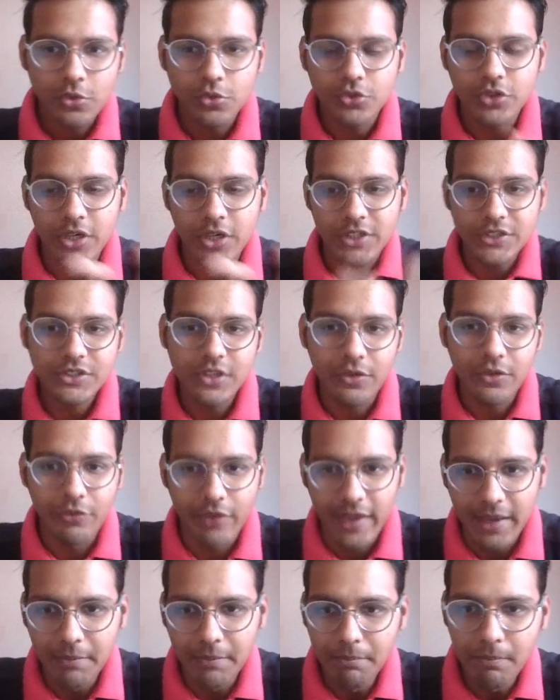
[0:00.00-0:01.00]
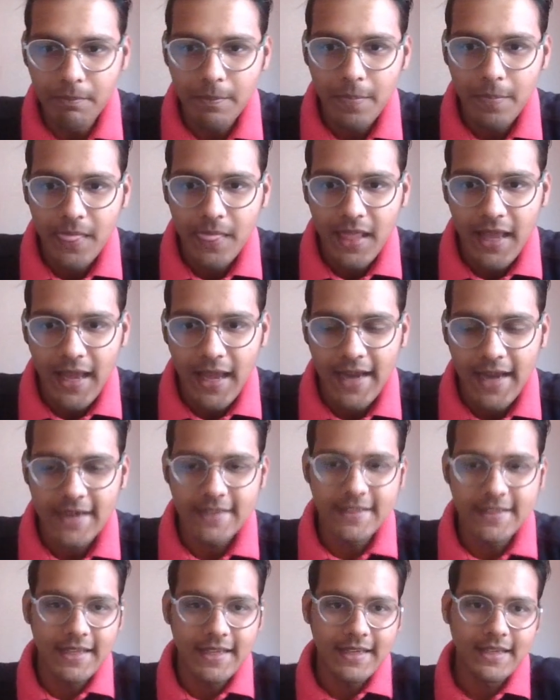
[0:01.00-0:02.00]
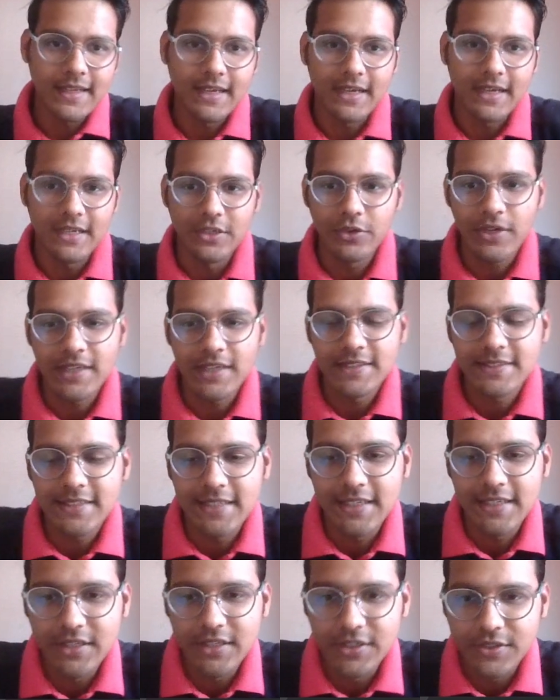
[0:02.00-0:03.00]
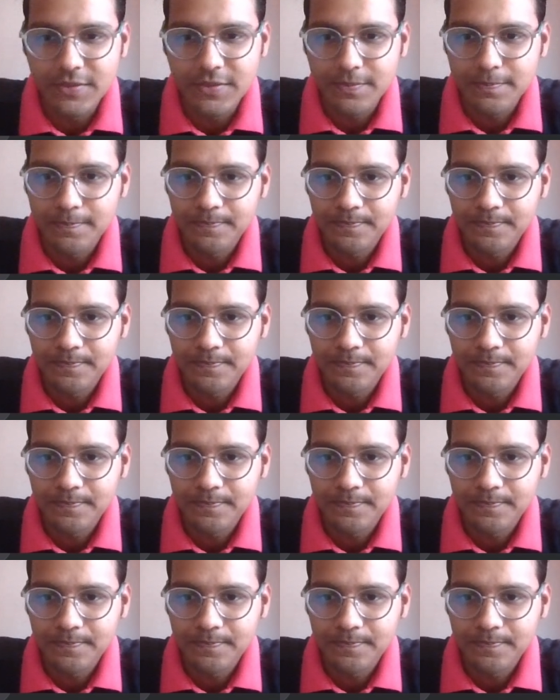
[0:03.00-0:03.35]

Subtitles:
to search the web, and then you can see here.